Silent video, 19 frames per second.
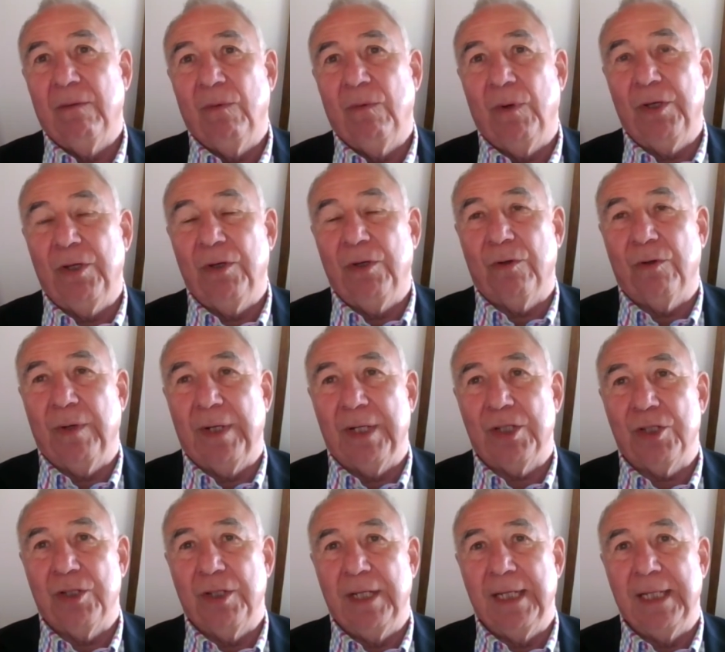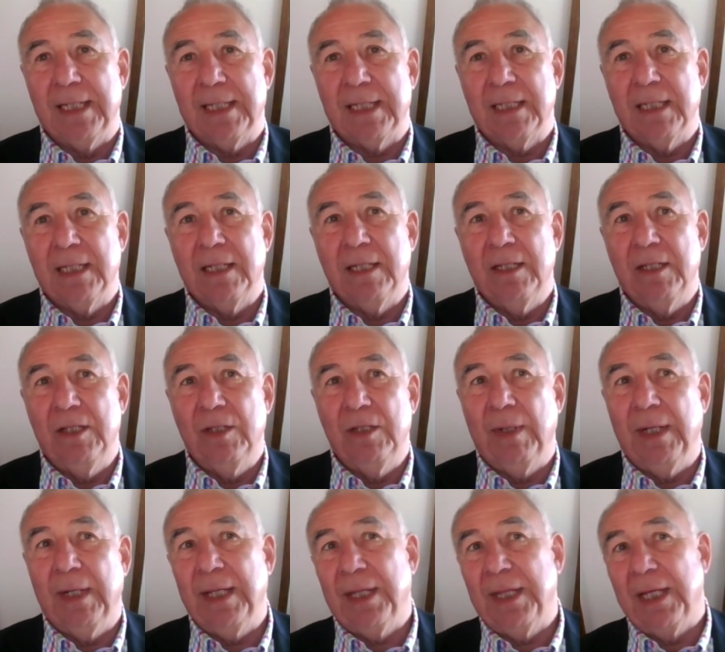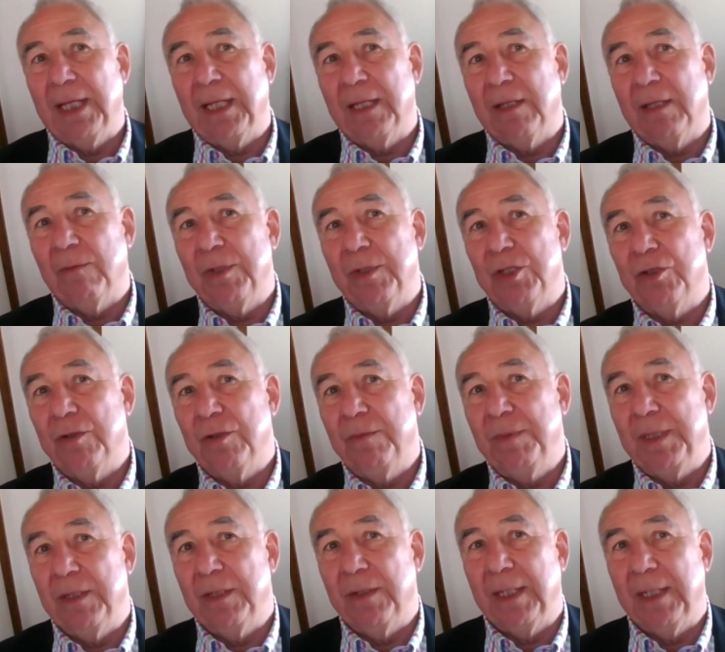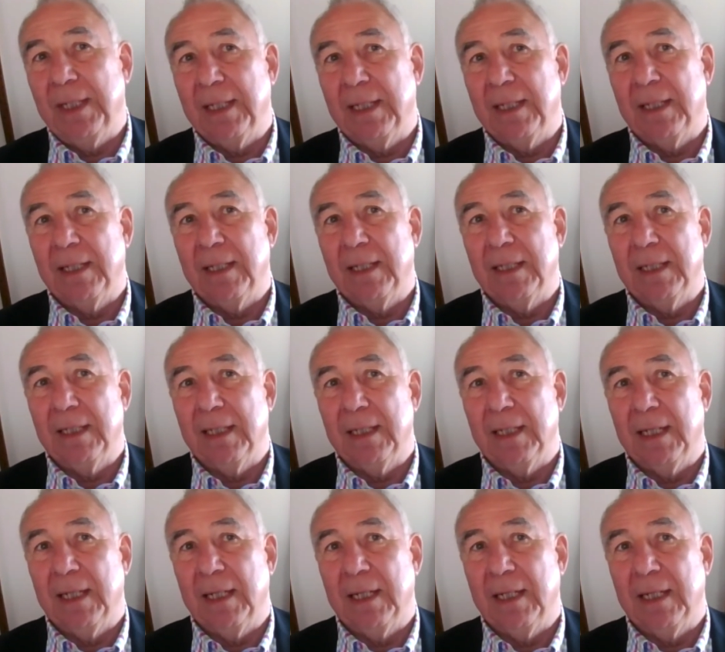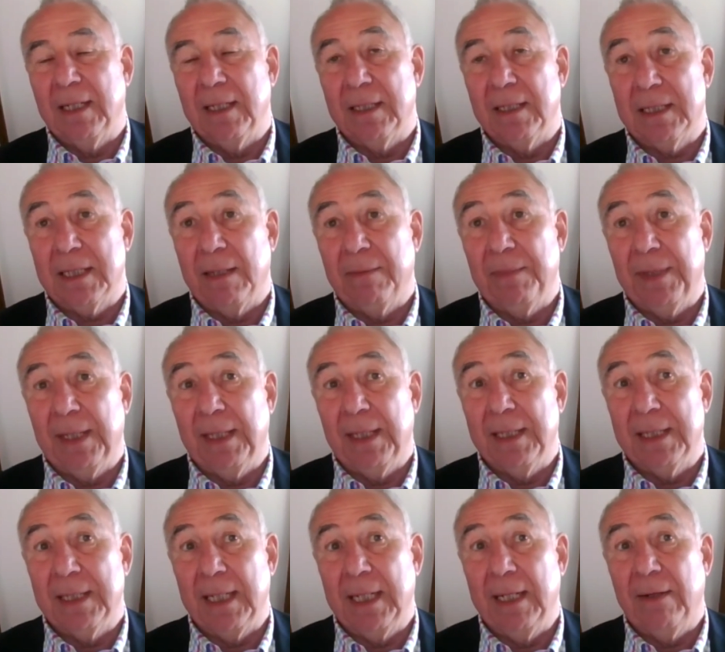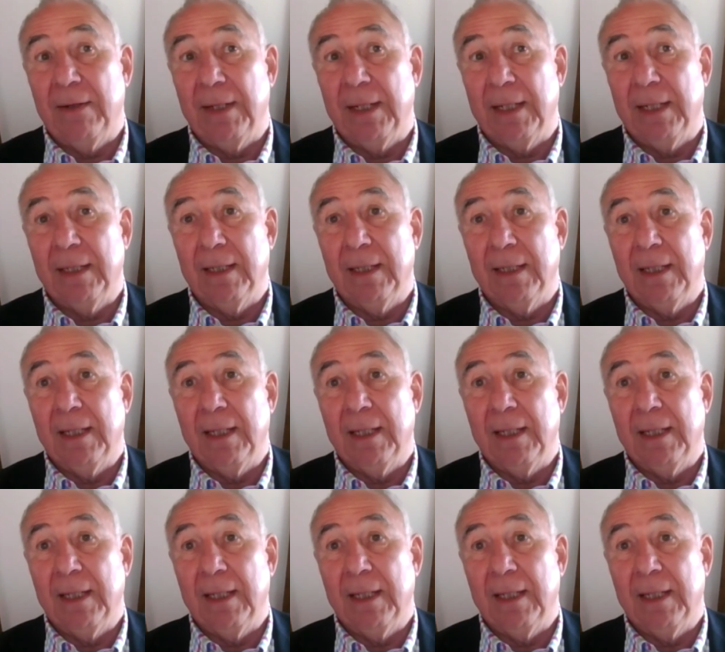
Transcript: what your question is, do I think that we should be doing something in this area?